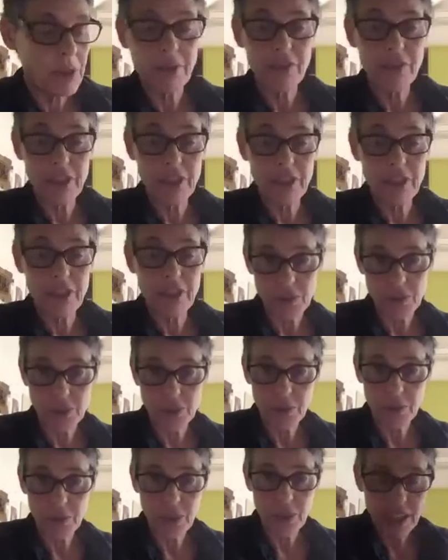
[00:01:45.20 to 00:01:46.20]
Brisbane
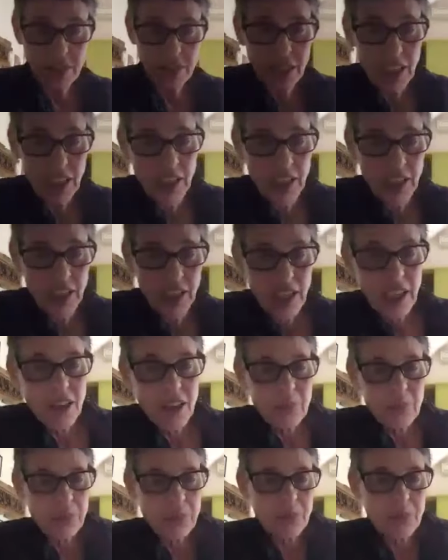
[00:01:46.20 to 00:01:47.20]
Festival, so we had
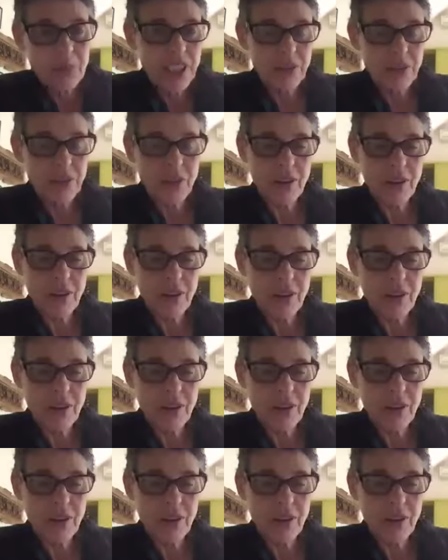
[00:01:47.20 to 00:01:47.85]
pretty good